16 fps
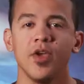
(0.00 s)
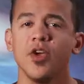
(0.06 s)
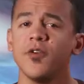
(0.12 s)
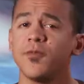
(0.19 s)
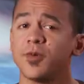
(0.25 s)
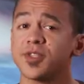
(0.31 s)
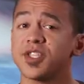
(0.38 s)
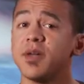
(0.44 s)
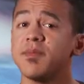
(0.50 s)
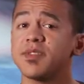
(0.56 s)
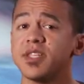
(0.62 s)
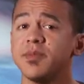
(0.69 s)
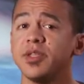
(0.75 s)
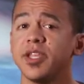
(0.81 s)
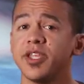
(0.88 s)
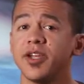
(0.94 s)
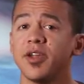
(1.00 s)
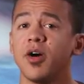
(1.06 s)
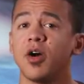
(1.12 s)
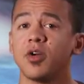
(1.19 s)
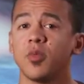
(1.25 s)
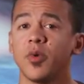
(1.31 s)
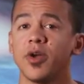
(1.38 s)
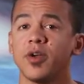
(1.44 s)
For some simulated
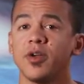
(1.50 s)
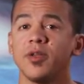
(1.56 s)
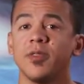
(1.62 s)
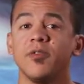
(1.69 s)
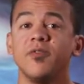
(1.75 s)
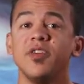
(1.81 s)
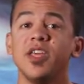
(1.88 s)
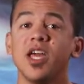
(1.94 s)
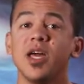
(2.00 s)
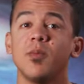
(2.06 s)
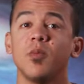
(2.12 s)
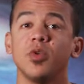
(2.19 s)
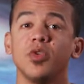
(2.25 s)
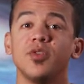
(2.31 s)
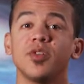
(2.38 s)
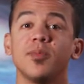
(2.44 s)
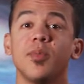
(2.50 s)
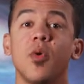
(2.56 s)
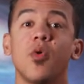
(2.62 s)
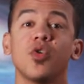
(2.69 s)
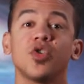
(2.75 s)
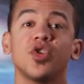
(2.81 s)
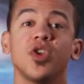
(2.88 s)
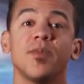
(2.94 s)
hardware, the VM will use a
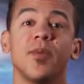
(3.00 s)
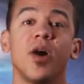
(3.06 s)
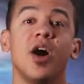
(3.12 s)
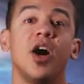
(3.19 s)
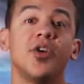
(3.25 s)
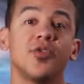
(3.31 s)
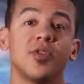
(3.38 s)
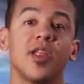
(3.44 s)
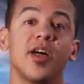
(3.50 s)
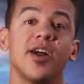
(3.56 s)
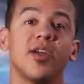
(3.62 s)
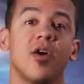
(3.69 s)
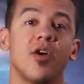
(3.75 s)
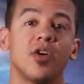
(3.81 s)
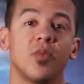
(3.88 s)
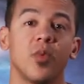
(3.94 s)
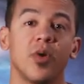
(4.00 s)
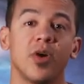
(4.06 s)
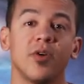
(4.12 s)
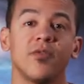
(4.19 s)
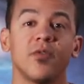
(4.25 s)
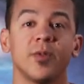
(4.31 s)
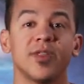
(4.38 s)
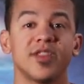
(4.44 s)
portion of the underlying hardware for the